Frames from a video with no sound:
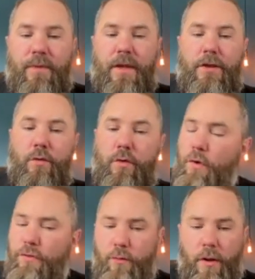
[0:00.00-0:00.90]
you
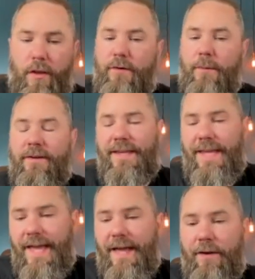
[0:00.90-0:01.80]
go through all of them. And you're like,
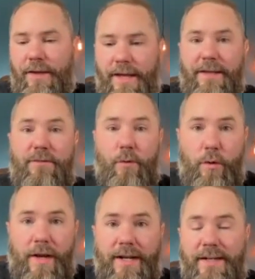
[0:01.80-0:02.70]
yeah, okay, I got some
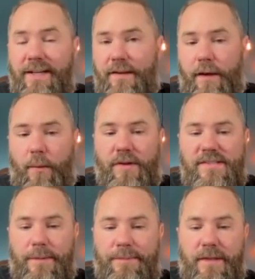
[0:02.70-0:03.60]
great ideas. I want
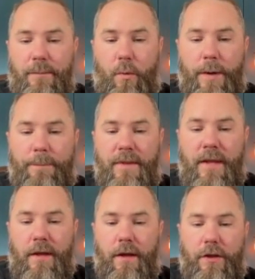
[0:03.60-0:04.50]
something more.
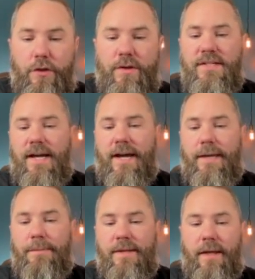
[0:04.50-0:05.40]
You can
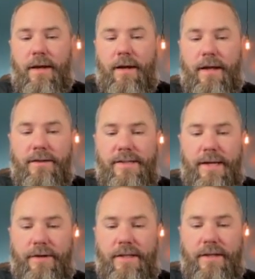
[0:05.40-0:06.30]
type
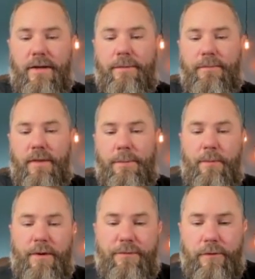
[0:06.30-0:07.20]
down here, let me
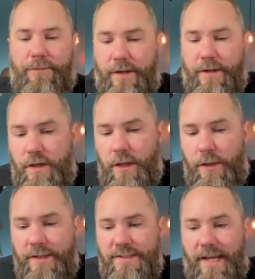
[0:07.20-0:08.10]
wait for a finish.
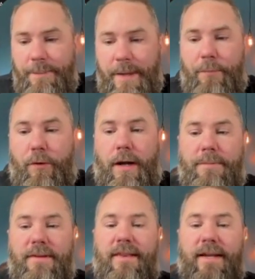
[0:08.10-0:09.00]
You can type a
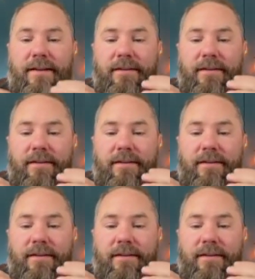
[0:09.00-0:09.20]
prompt that